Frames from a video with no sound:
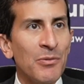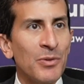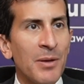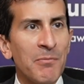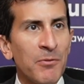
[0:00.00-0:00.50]

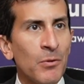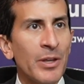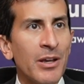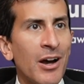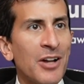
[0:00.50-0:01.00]
when I'm
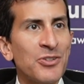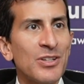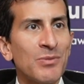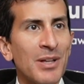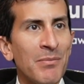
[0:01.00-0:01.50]
fully
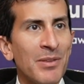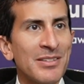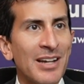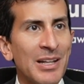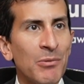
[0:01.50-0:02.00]
conscious, when I'm
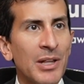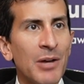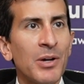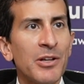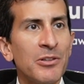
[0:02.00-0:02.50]
deciding what
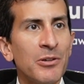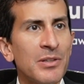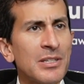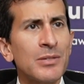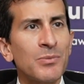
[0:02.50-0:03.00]
I want to do,
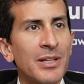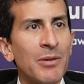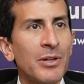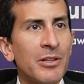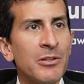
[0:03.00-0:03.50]
this is what I
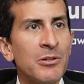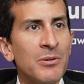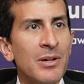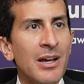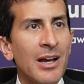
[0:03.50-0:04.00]
want to
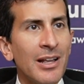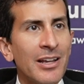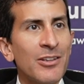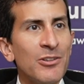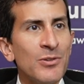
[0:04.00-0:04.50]
do, and
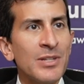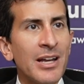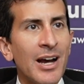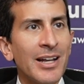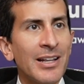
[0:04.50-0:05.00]
I can use
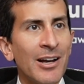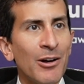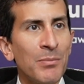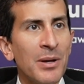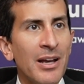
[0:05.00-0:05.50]
AI to
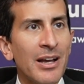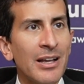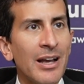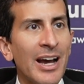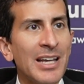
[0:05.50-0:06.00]
help
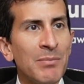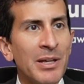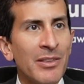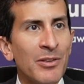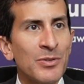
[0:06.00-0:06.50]
guide
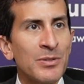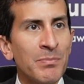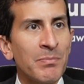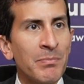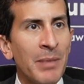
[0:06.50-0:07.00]
me in
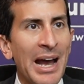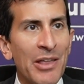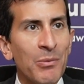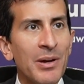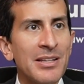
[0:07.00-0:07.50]
those
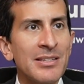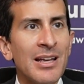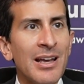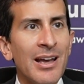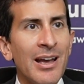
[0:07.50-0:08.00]

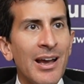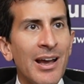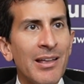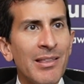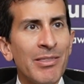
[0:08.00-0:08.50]
pathways.
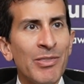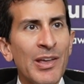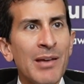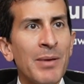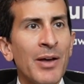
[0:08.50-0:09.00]
And
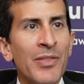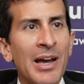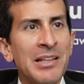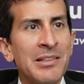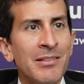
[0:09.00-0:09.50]
think about
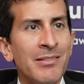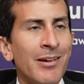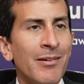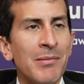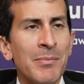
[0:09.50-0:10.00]
that in,
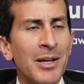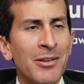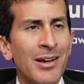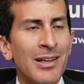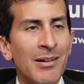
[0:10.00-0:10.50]
I'm not
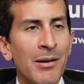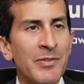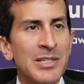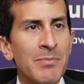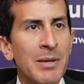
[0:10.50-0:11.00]
talking
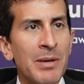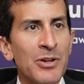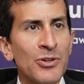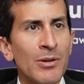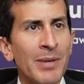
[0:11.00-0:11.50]
obviously big
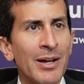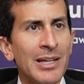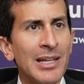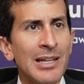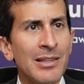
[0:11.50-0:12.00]
picture
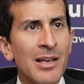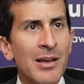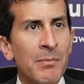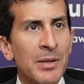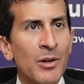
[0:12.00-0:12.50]
about eating,
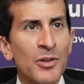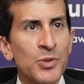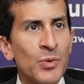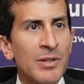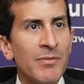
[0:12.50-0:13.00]
but in all
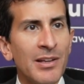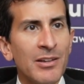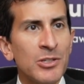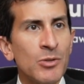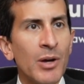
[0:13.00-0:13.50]
sorts of
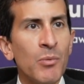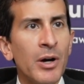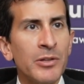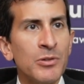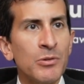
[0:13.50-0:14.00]
things. Do I
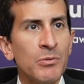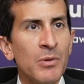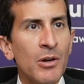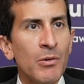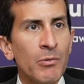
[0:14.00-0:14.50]
want
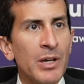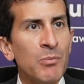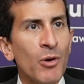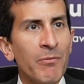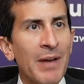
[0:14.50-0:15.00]
to
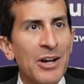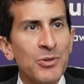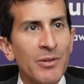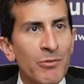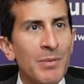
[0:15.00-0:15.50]
read more
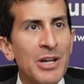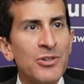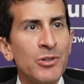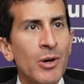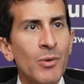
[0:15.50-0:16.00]
factual
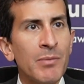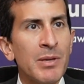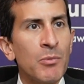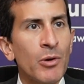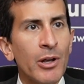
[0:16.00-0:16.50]
information? Do I want to
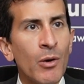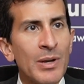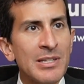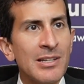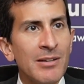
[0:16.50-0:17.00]
be more
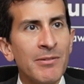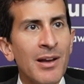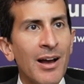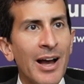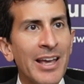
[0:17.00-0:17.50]
inquisitive?
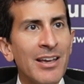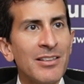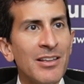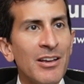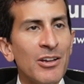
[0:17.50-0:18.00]
I
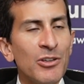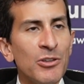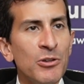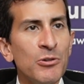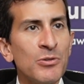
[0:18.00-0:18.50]
can
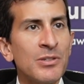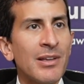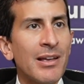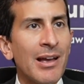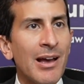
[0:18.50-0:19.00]

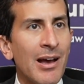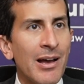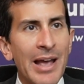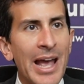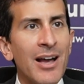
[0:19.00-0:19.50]
use
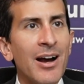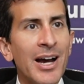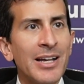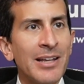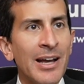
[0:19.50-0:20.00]

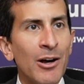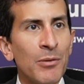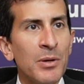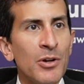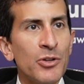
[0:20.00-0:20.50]
AI to
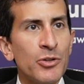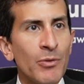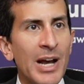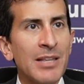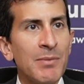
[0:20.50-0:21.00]
help
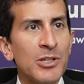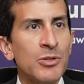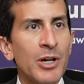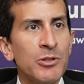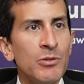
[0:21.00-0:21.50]
direct me
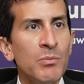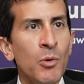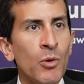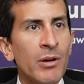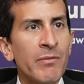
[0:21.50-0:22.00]
so I do
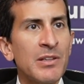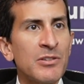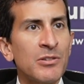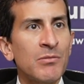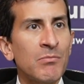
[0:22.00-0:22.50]
more of these,